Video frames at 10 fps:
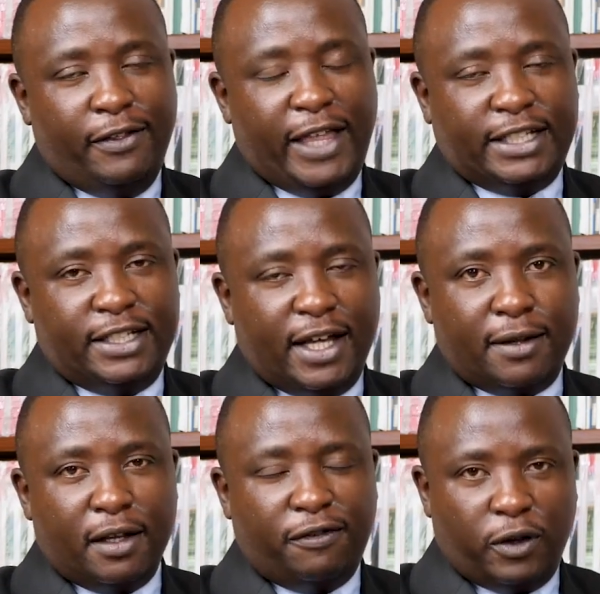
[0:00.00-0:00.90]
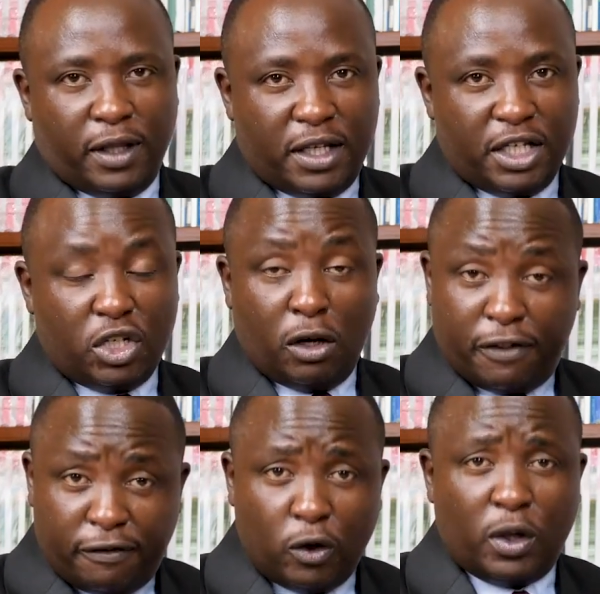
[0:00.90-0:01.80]
that does it for this edition of
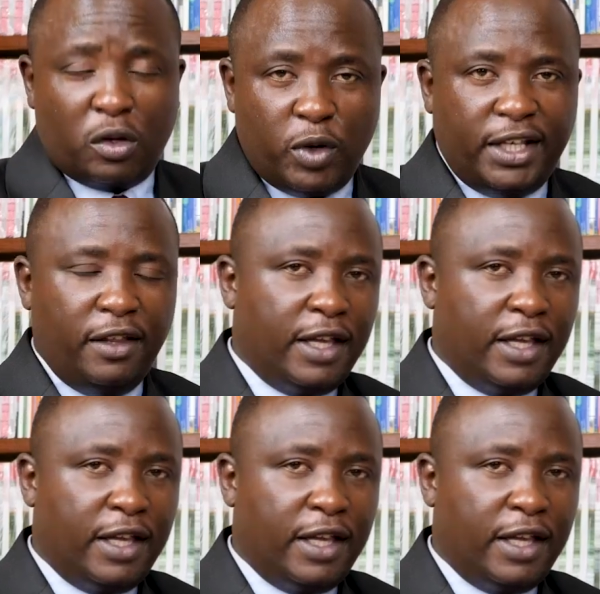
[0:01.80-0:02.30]
the Focus Weekly.